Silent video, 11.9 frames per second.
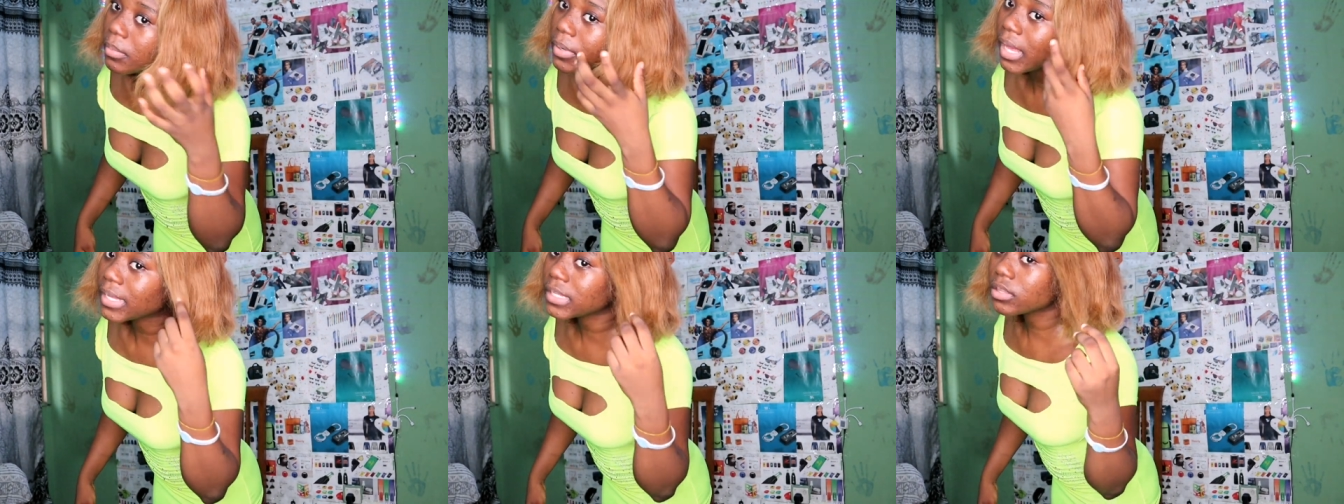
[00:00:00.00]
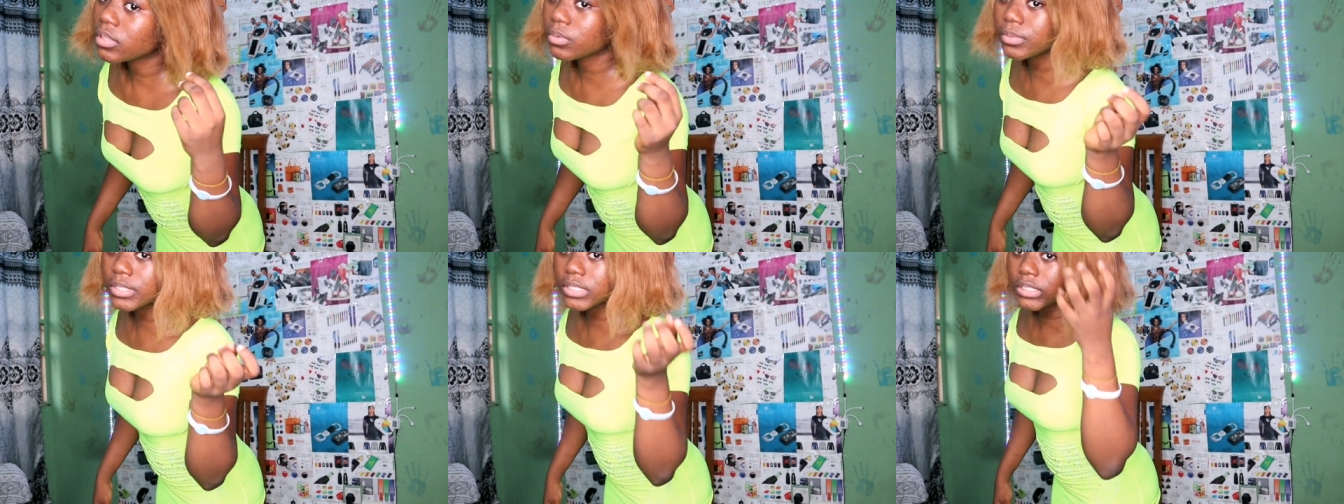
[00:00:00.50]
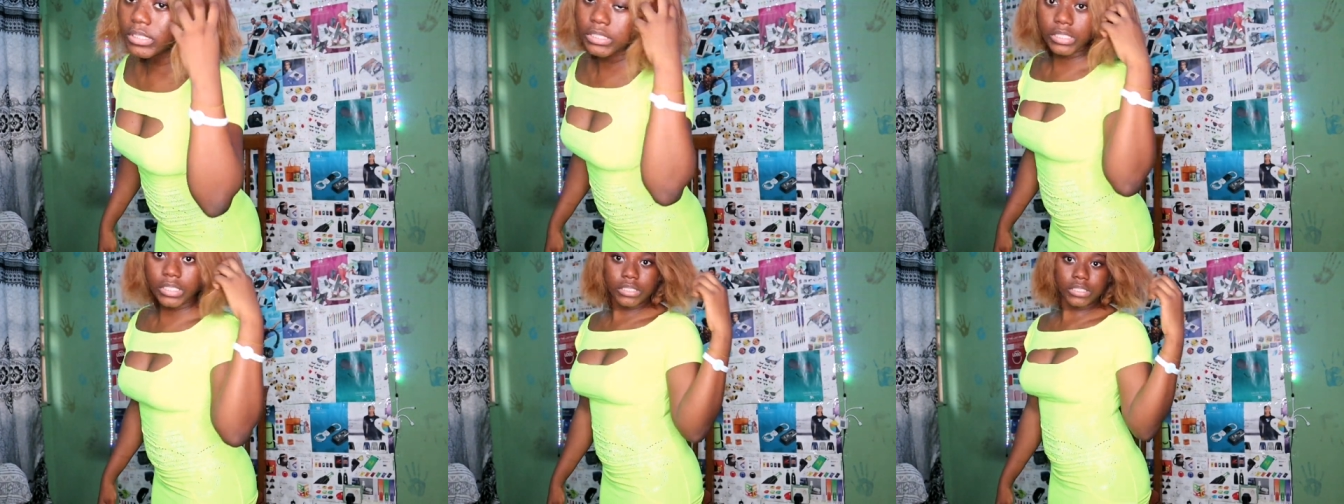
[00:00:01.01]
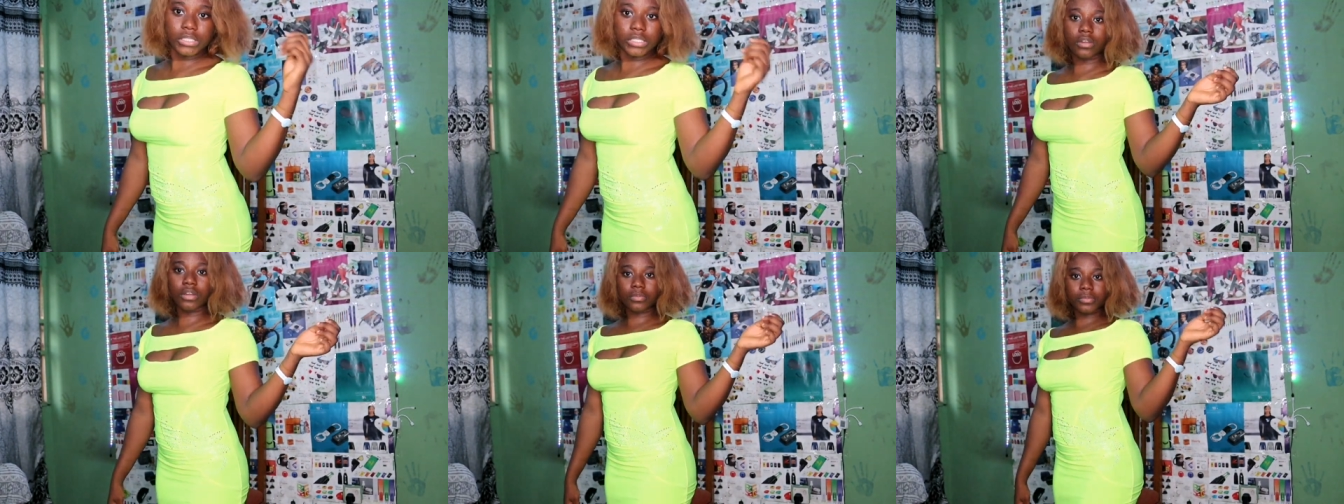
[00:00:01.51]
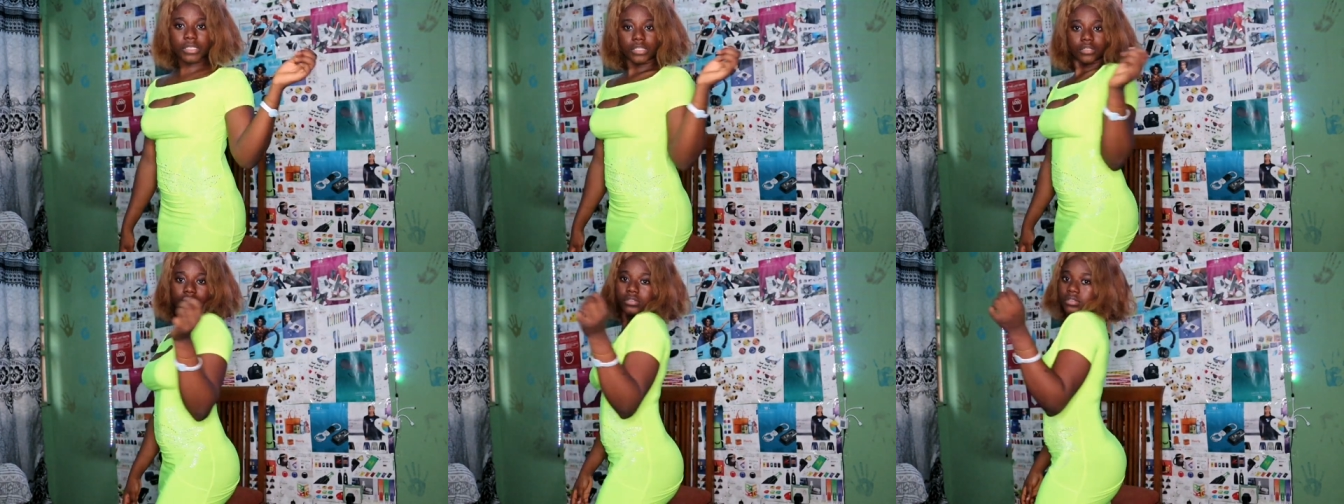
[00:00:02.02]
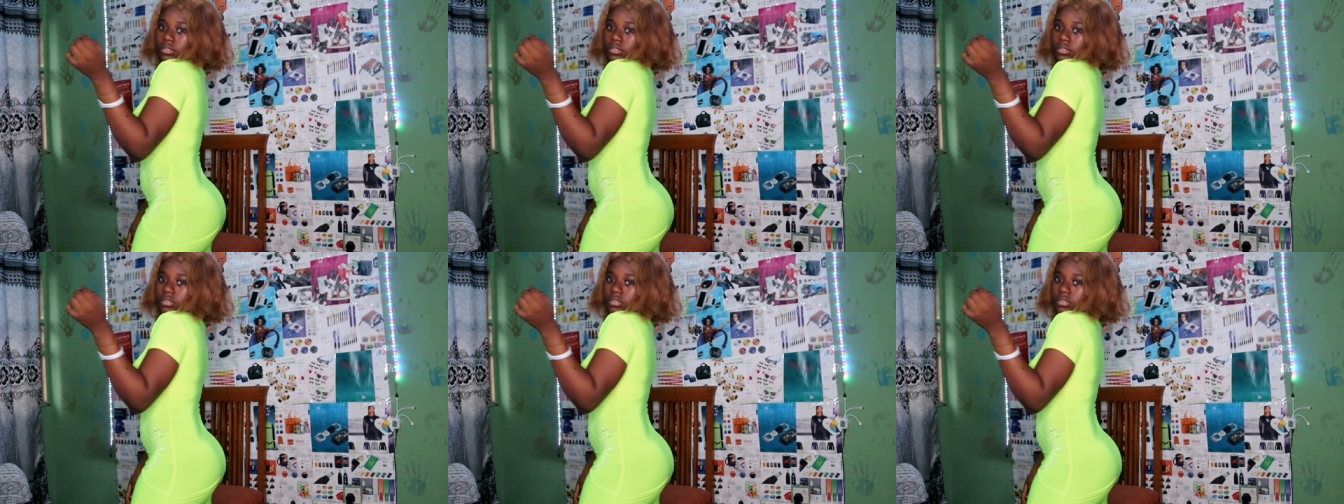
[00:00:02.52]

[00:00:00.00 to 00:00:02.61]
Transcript: I'm liking the wig. Looks good on me.